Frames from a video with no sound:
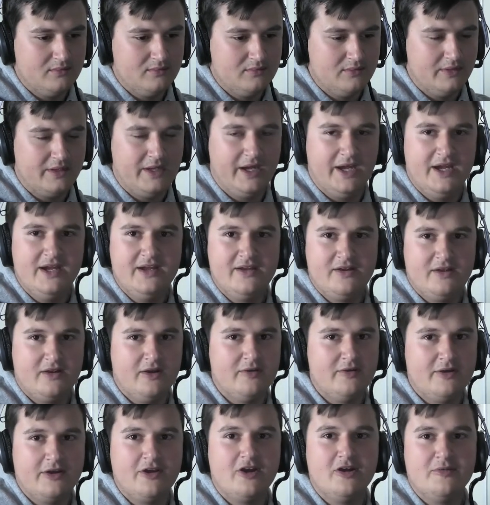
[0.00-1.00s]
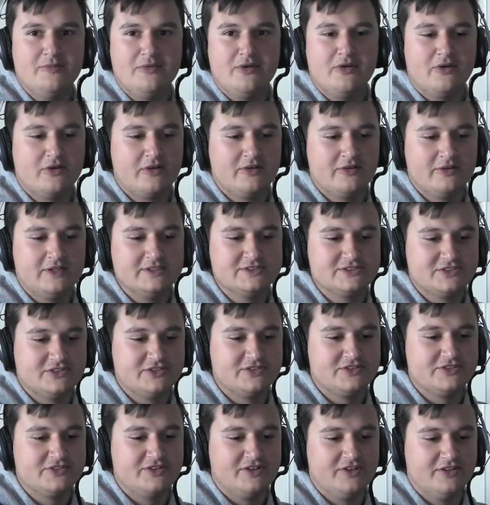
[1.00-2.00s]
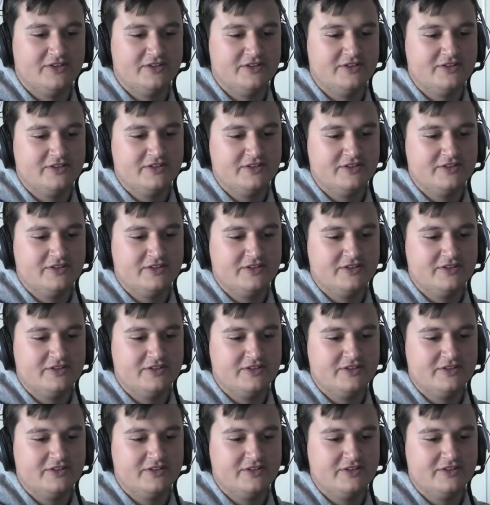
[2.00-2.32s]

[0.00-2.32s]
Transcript: Okay, got, he got milk. That's good to know.